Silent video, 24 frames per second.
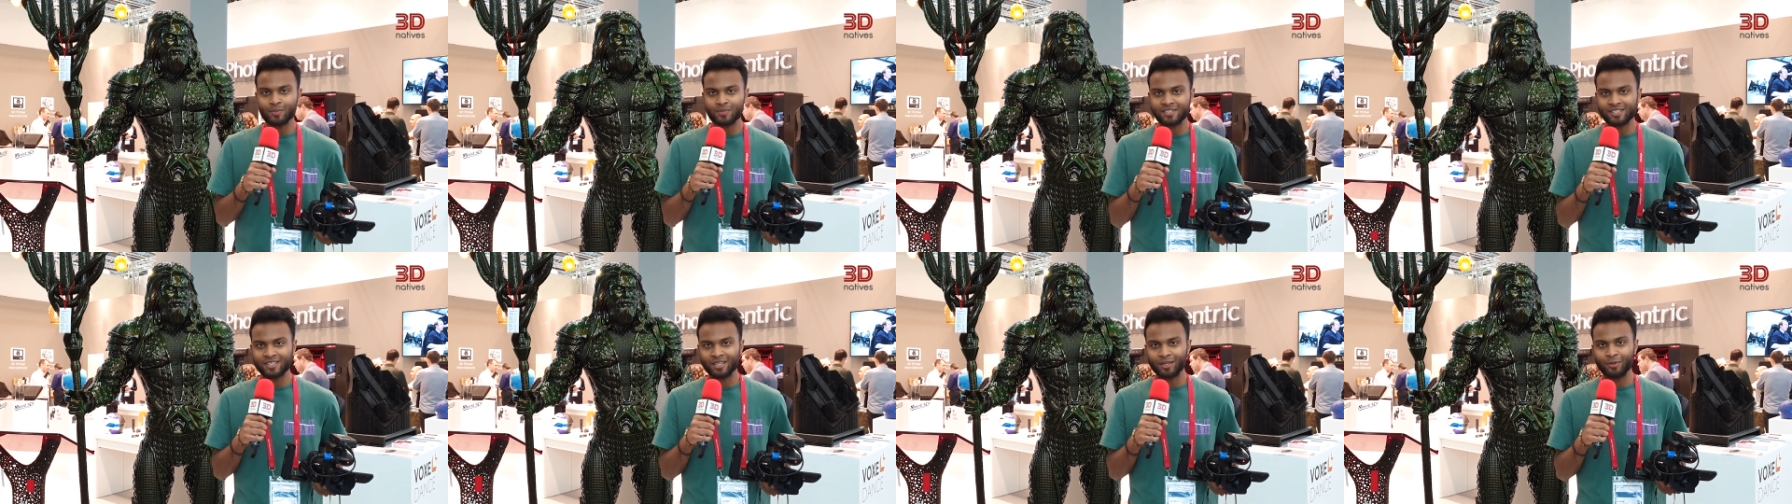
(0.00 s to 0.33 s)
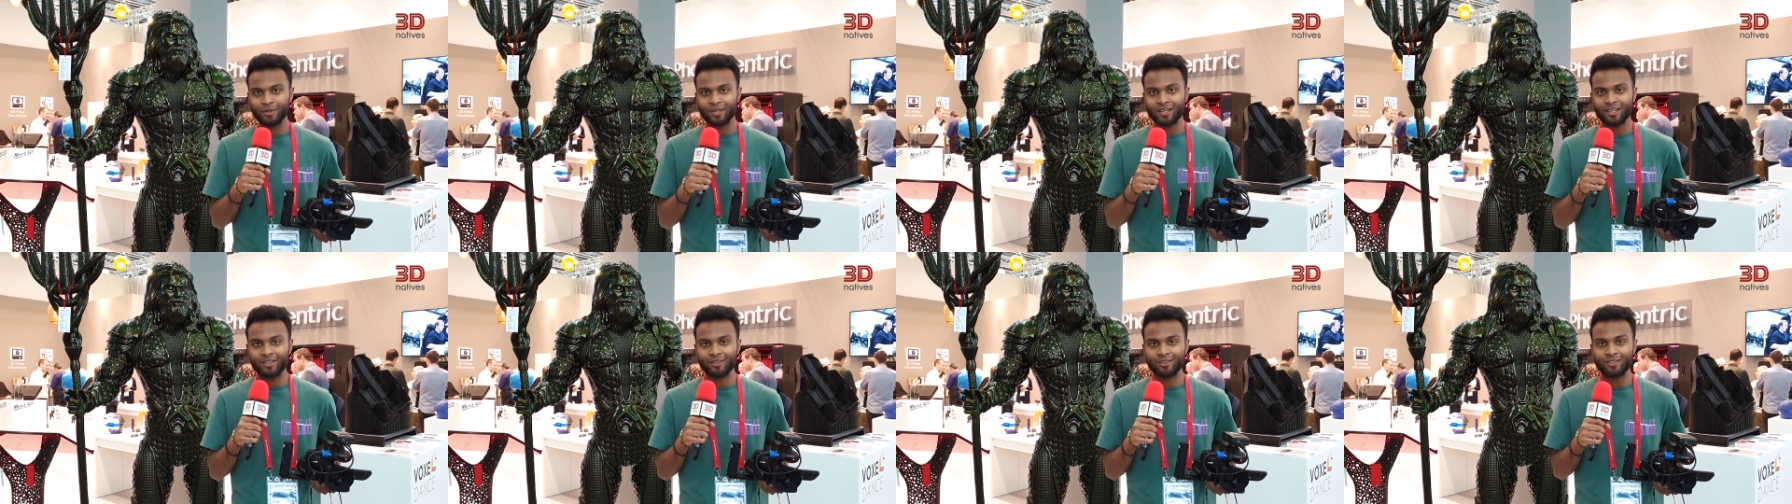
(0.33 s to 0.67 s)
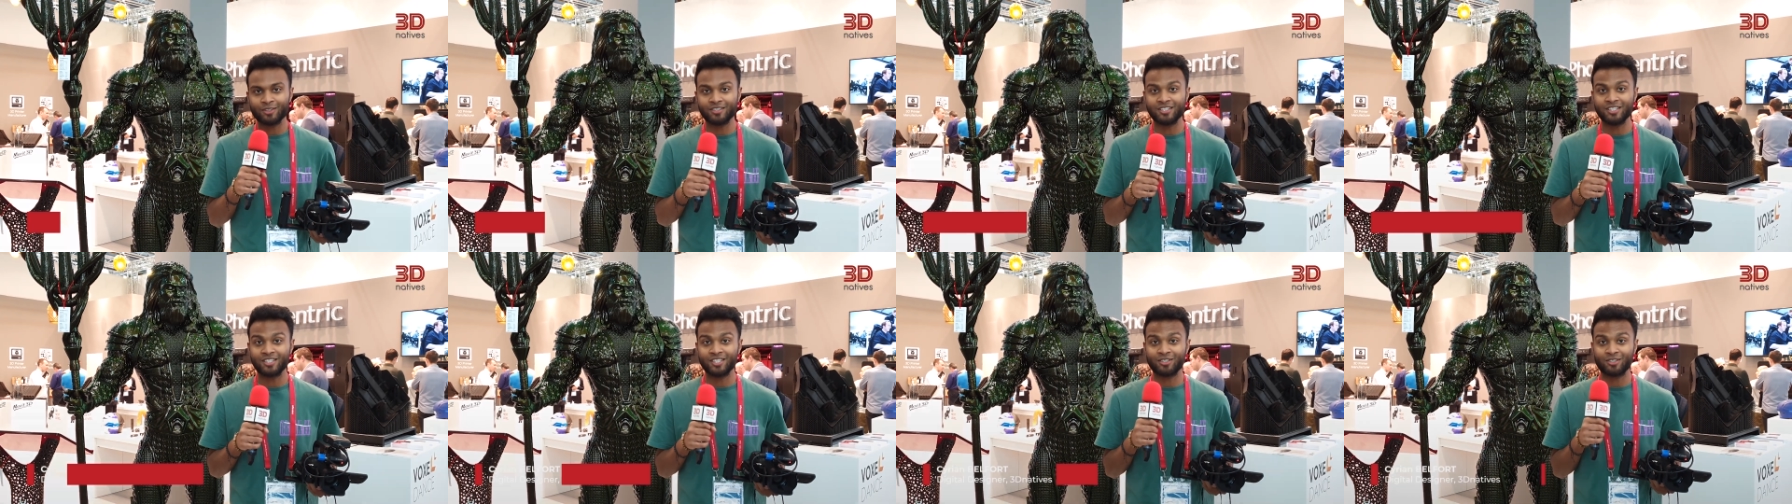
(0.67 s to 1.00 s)
Cyrian, the
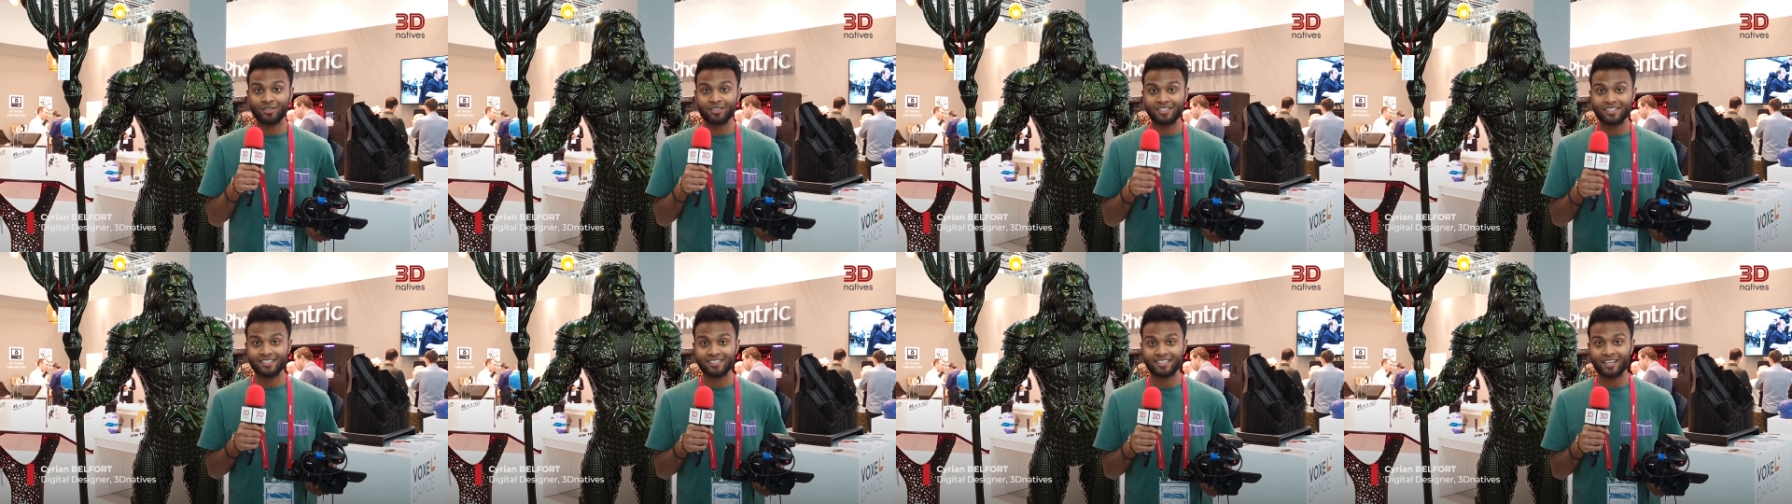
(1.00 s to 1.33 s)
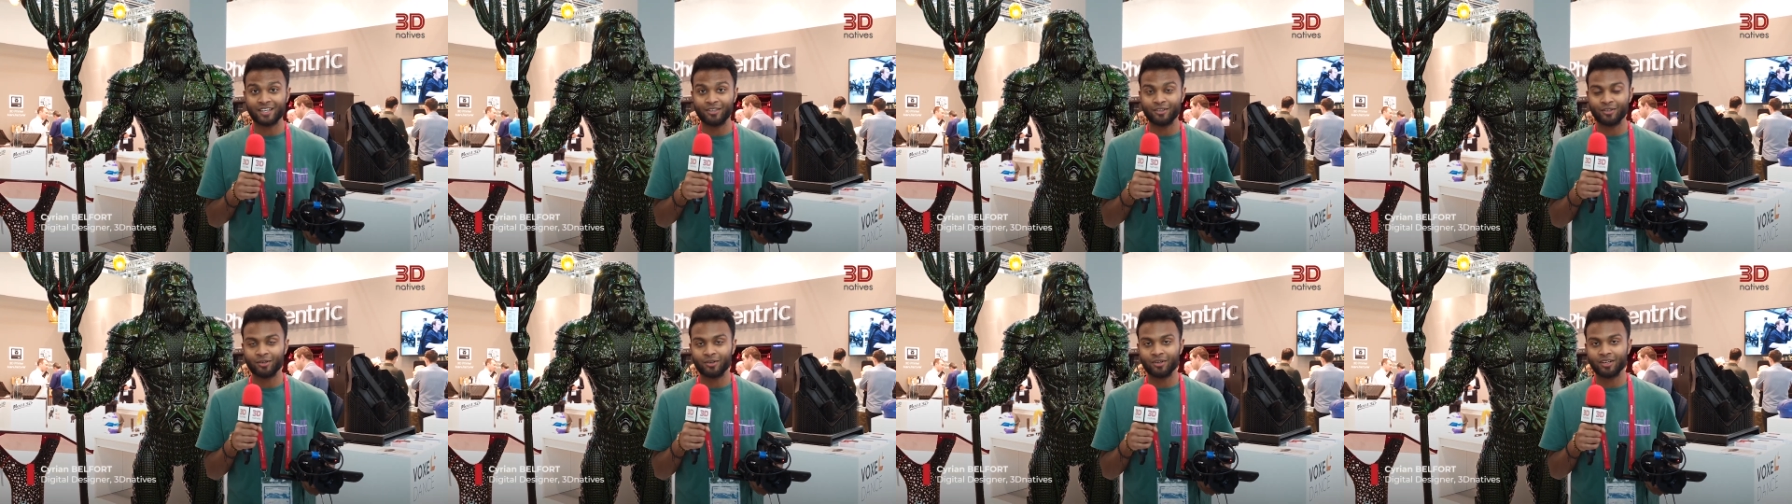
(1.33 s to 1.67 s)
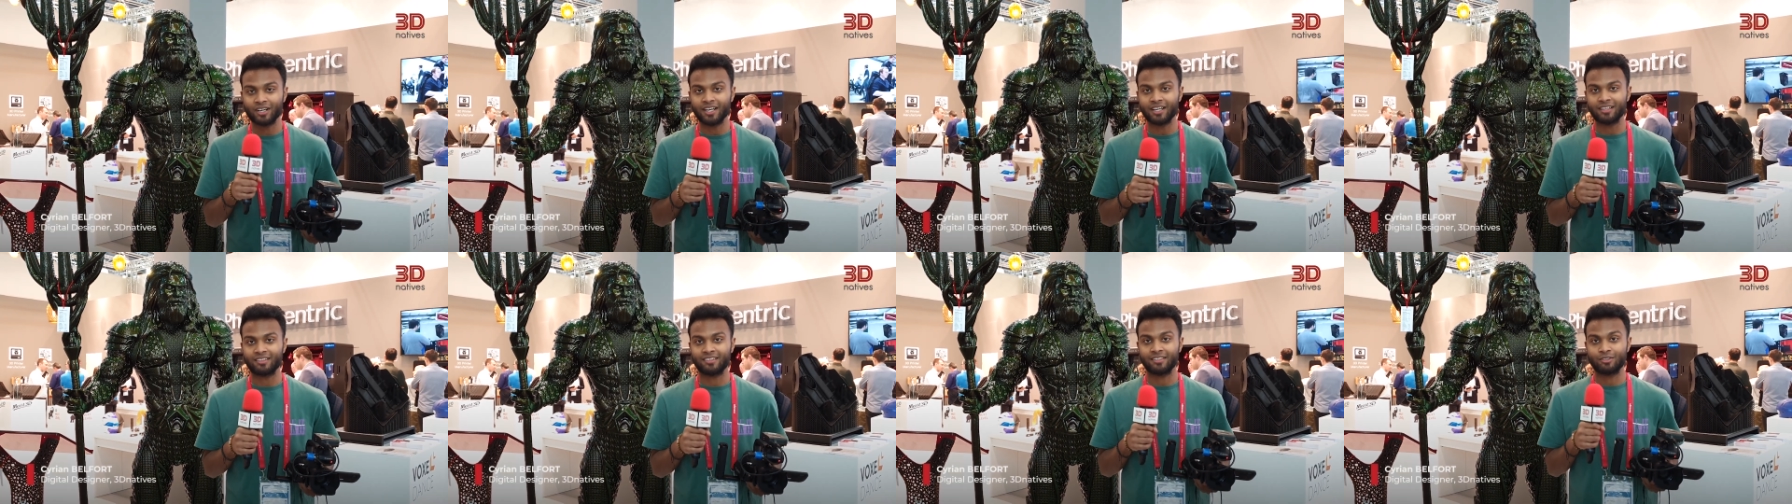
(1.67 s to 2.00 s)
digital designer
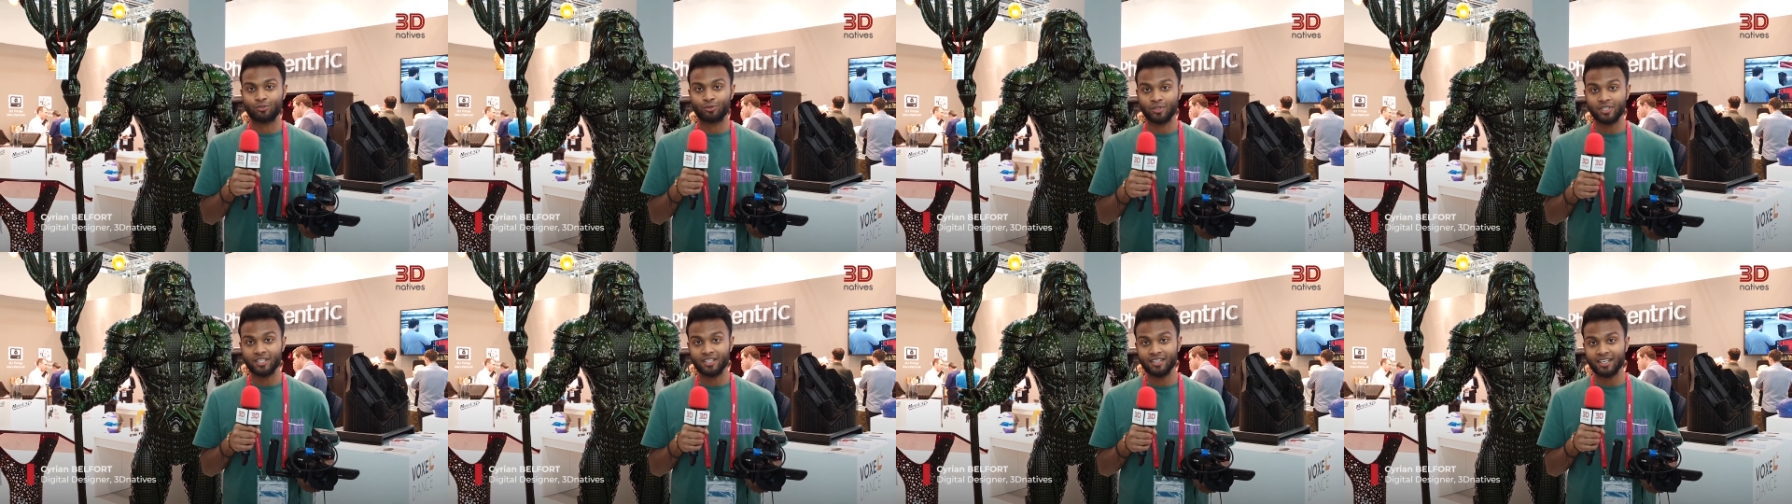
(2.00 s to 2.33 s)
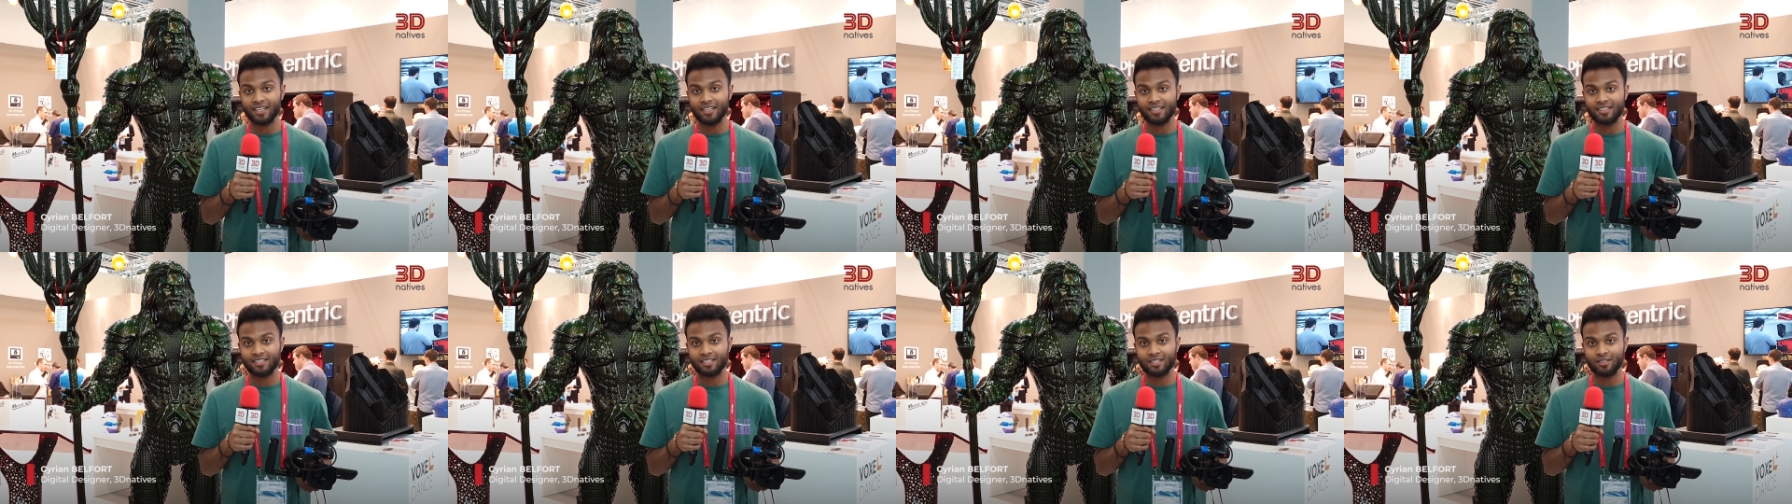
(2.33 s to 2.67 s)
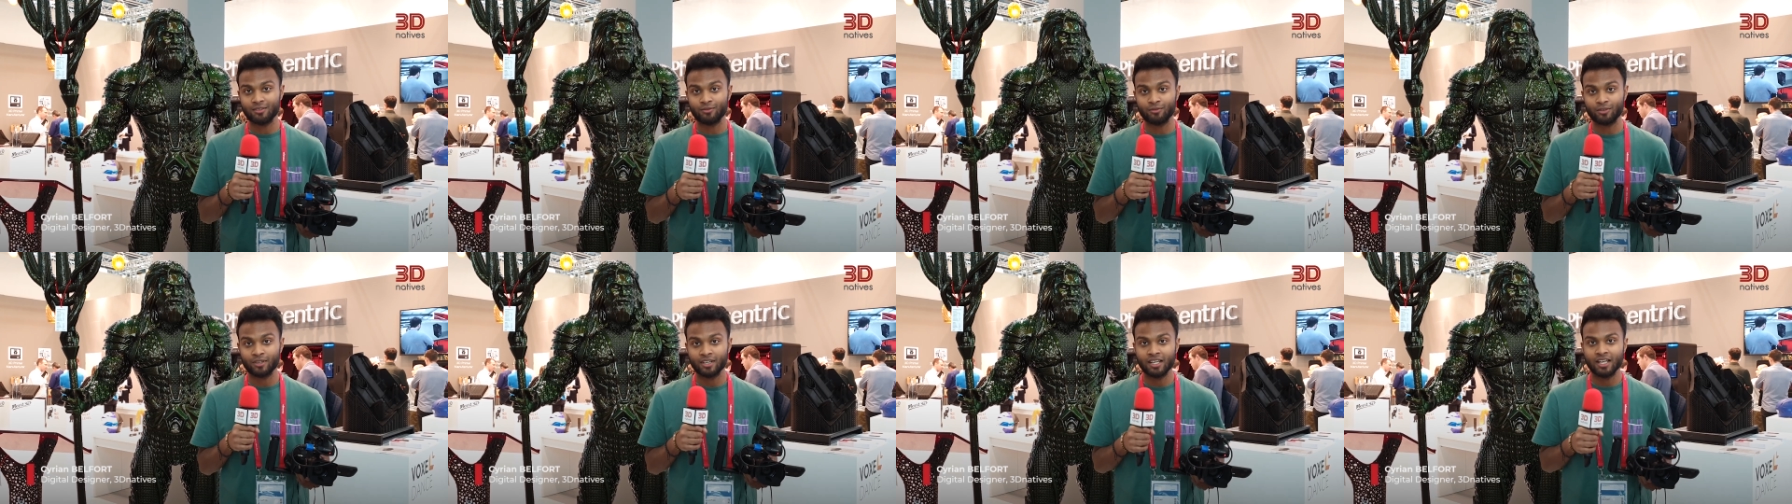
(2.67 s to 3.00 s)
at 3D
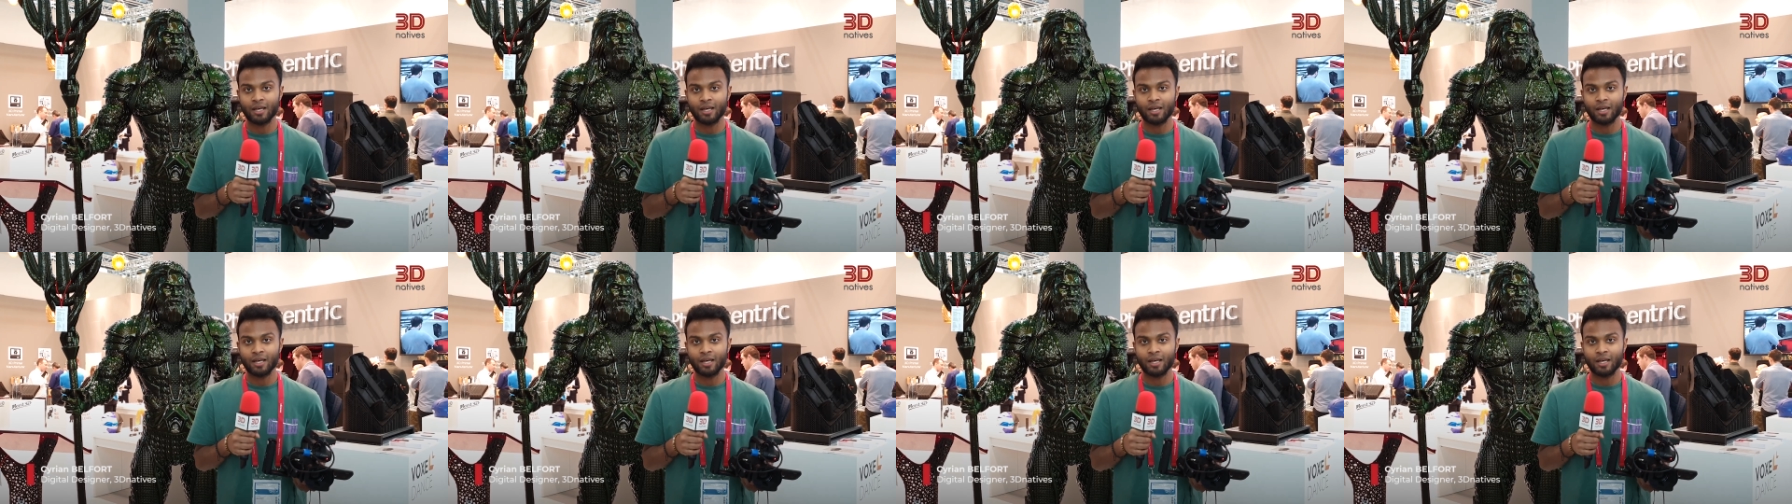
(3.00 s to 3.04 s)
Native.